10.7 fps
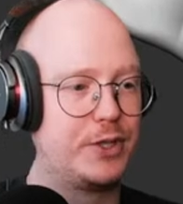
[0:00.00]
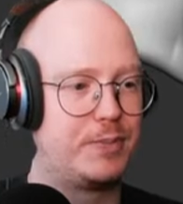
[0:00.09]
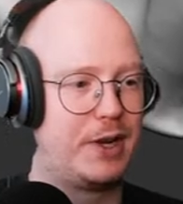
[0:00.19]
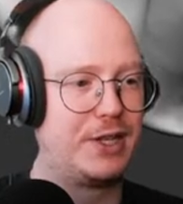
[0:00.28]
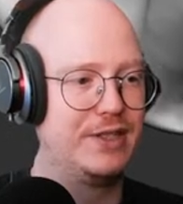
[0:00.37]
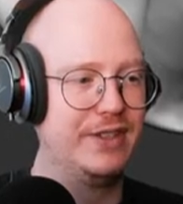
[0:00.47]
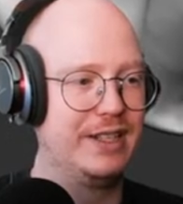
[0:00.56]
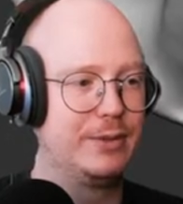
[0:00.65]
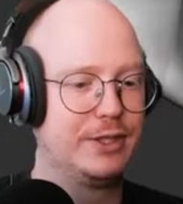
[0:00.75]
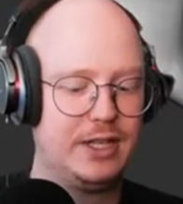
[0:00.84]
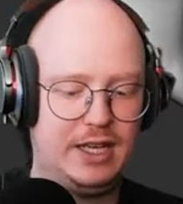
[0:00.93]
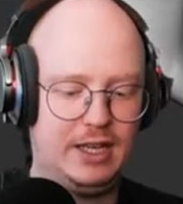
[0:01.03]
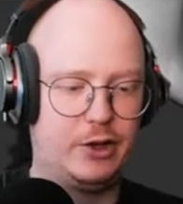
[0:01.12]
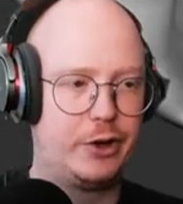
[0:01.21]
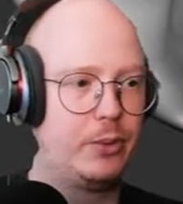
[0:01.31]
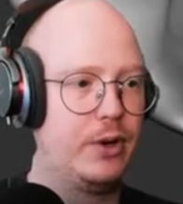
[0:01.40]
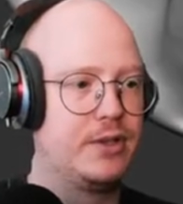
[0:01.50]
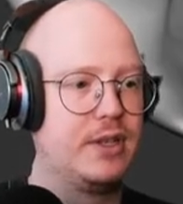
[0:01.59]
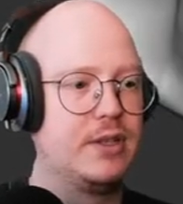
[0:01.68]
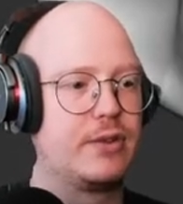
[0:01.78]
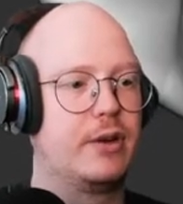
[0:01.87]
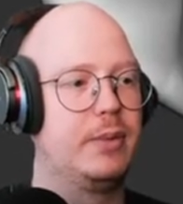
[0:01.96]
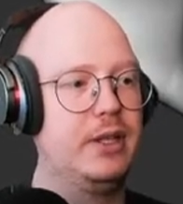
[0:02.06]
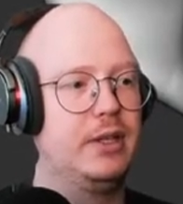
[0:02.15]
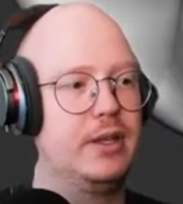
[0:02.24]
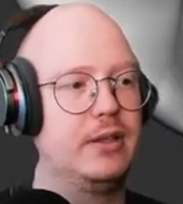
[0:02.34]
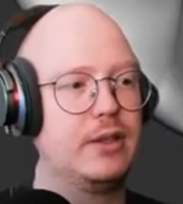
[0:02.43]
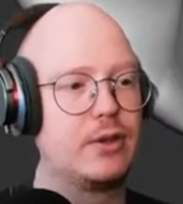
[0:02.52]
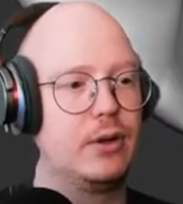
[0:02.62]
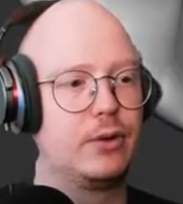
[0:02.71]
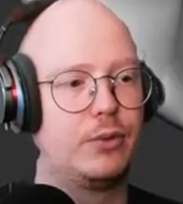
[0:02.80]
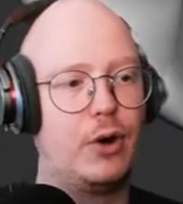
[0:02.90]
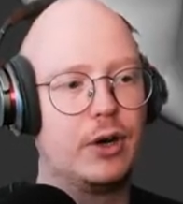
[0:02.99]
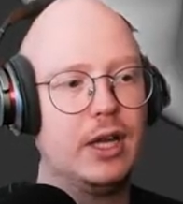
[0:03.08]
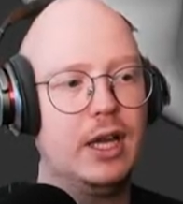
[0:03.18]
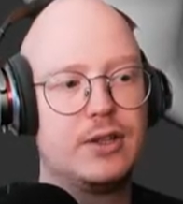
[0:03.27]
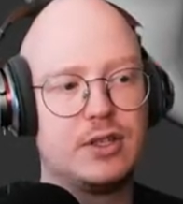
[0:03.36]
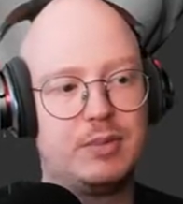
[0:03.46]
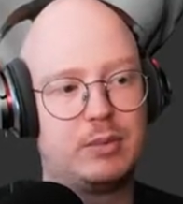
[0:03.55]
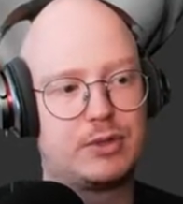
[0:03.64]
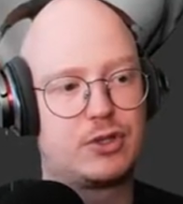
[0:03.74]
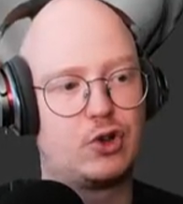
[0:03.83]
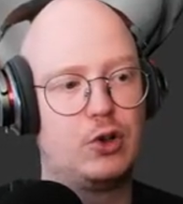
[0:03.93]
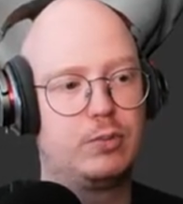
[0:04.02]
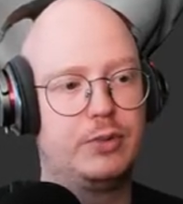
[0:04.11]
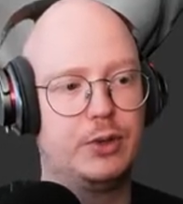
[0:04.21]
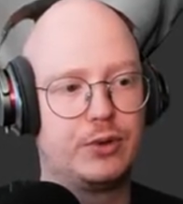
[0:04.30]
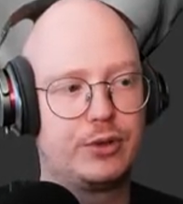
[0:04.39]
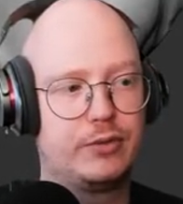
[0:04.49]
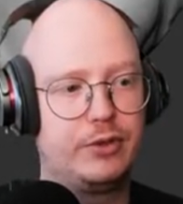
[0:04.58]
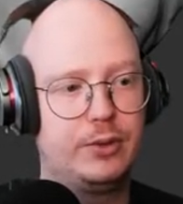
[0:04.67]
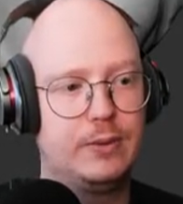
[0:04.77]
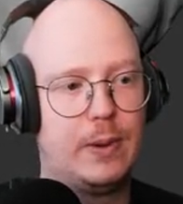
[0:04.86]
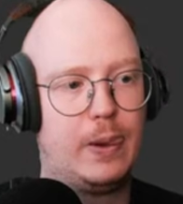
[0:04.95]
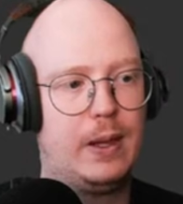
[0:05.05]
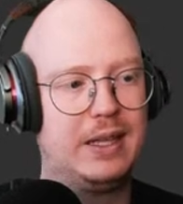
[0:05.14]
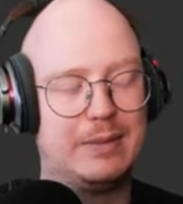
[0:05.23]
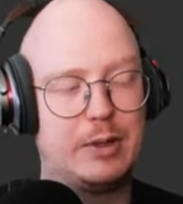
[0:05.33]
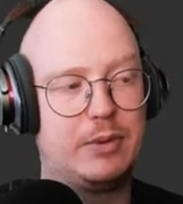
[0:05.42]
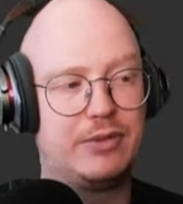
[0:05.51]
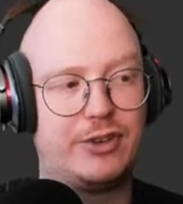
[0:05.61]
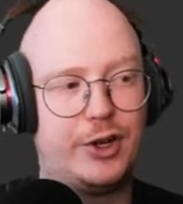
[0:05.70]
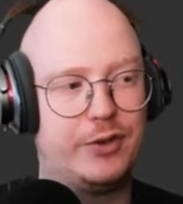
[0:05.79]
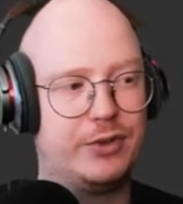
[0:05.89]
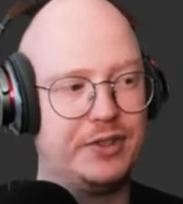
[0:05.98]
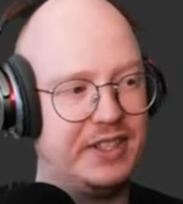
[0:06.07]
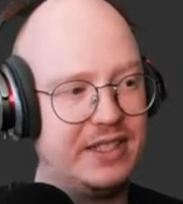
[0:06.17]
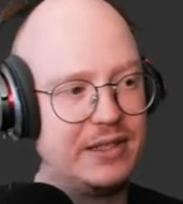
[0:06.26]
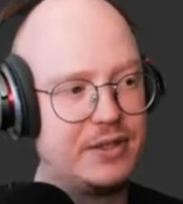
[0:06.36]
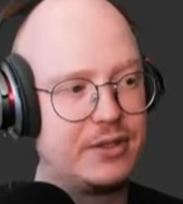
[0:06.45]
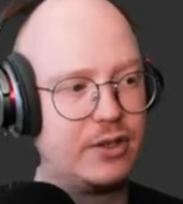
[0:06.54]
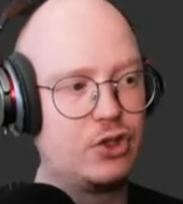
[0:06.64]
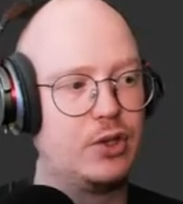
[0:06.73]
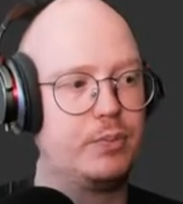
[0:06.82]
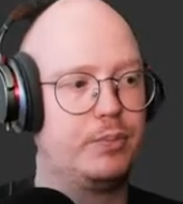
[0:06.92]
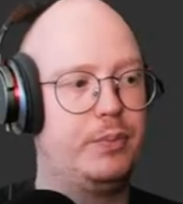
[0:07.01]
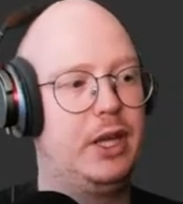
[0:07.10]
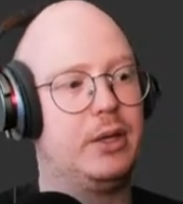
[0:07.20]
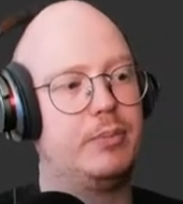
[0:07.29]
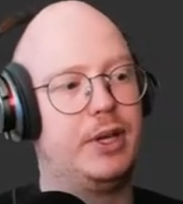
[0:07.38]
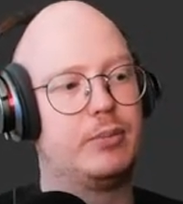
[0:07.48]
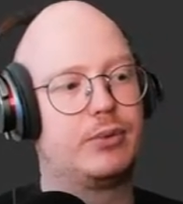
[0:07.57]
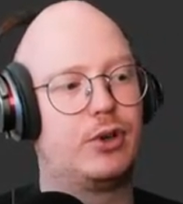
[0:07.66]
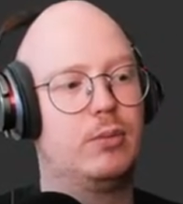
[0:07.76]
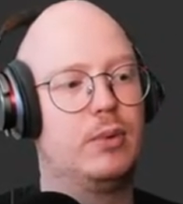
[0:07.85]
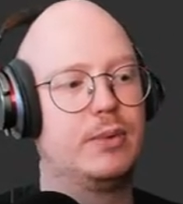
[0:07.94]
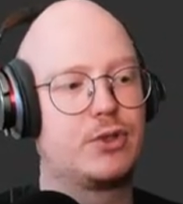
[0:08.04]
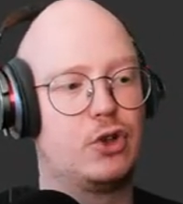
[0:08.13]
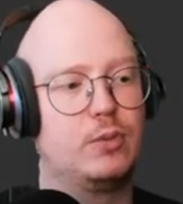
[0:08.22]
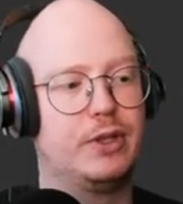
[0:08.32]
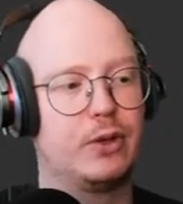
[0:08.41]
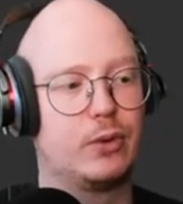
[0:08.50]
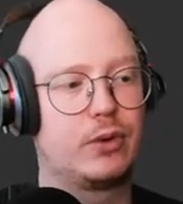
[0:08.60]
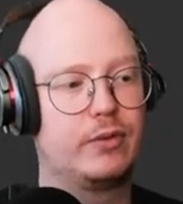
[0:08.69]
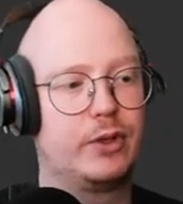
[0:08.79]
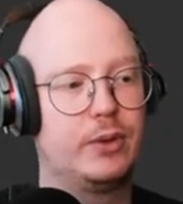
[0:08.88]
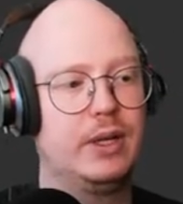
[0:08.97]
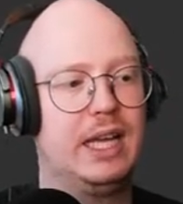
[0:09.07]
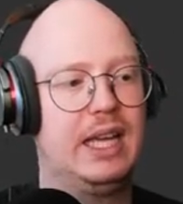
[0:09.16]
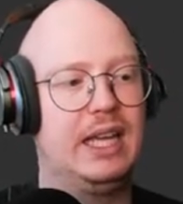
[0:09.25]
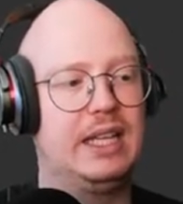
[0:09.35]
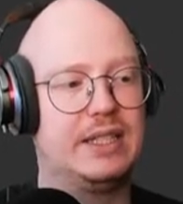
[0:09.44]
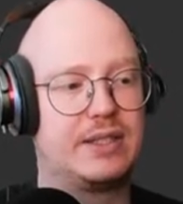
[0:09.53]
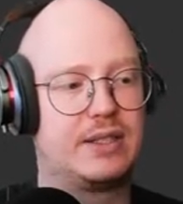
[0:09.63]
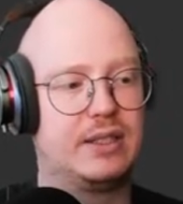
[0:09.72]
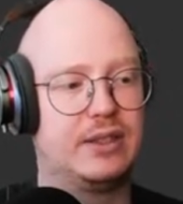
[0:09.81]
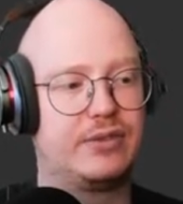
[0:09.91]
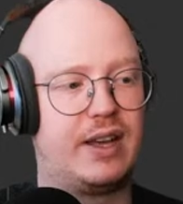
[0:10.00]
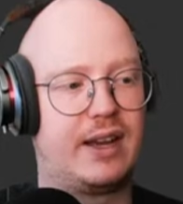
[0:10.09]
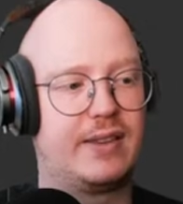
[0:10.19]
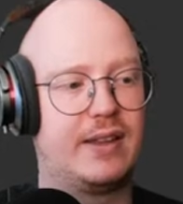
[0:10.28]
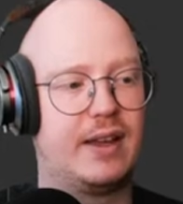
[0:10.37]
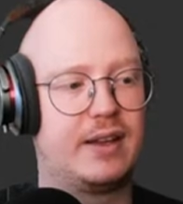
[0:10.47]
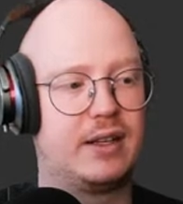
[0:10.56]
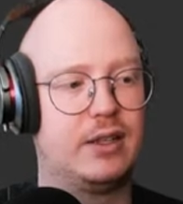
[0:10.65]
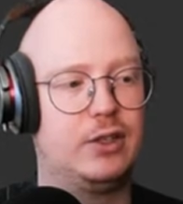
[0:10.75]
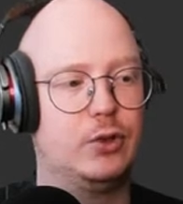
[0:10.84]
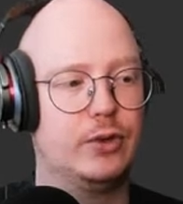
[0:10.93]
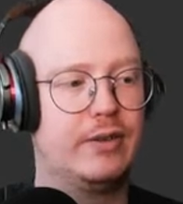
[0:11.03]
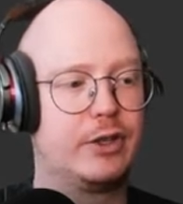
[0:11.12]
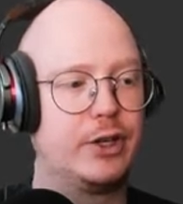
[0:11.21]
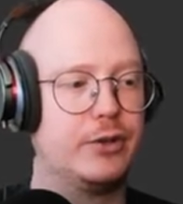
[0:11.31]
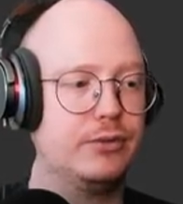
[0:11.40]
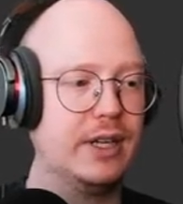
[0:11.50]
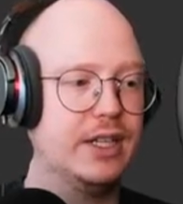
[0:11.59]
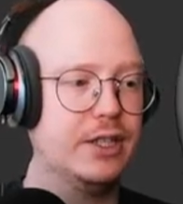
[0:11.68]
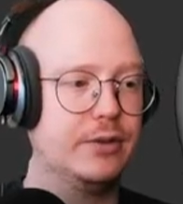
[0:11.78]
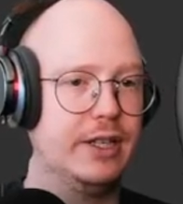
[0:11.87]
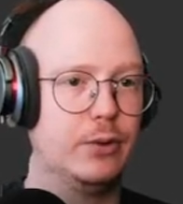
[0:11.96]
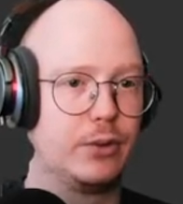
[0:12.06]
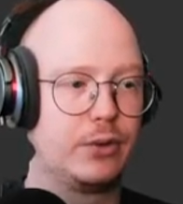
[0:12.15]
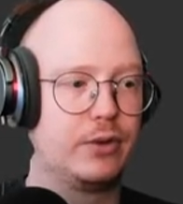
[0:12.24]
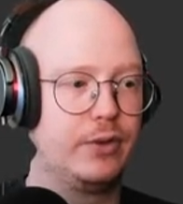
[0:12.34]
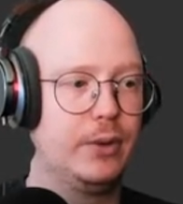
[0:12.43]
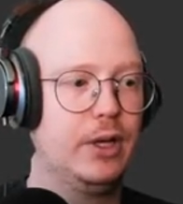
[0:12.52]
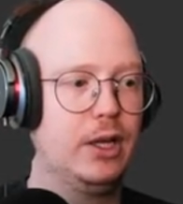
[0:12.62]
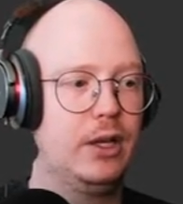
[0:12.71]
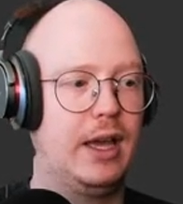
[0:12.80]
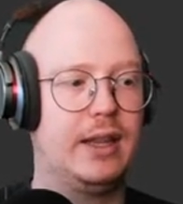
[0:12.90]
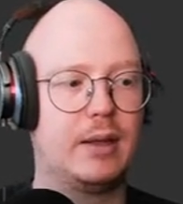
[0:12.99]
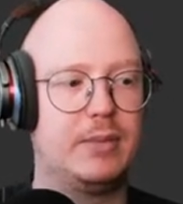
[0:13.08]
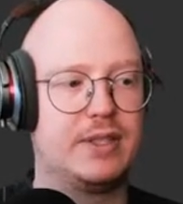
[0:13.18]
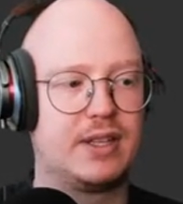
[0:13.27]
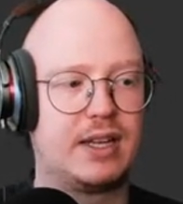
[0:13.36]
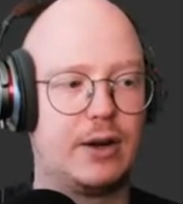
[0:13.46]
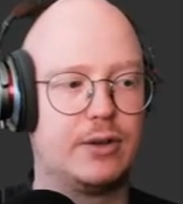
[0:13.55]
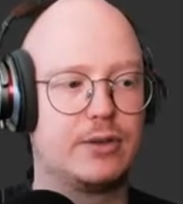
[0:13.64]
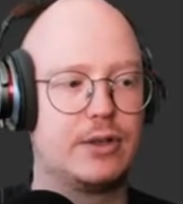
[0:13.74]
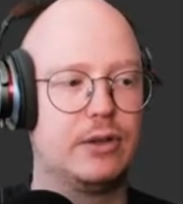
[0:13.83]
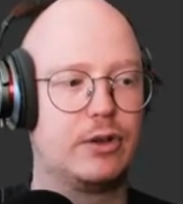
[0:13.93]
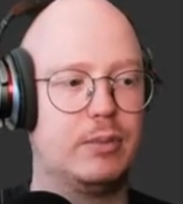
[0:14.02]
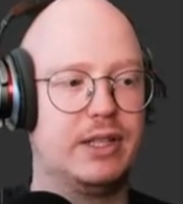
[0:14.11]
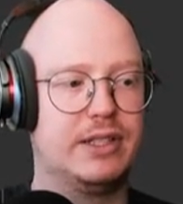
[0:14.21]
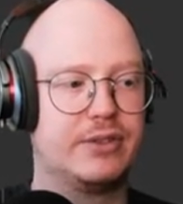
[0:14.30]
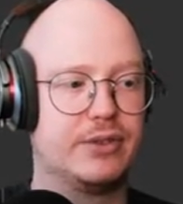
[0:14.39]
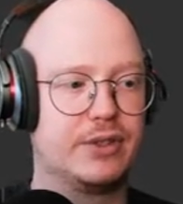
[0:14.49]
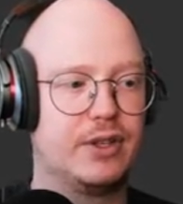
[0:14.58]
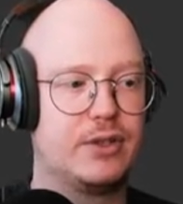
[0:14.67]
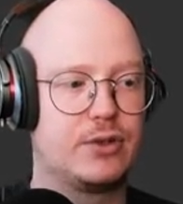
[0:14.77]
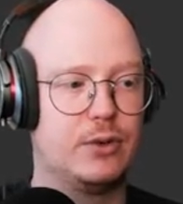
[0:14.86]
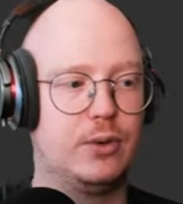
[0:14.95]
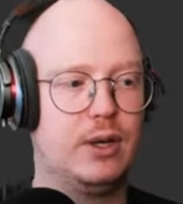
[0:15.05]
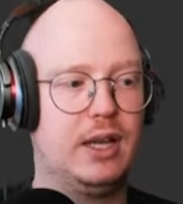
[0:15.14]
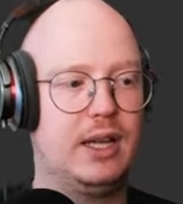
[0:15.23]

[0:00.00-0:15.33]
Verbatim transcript: perspective enabled. Otherwise, it's going to be, this going to look wrong. Some people sculpt the ortho view. That might be fine for details and such. The big, big problem with sculpting ortho view is the fact that you're never going to render a ortho view. And that means the character is going to look a little different. So,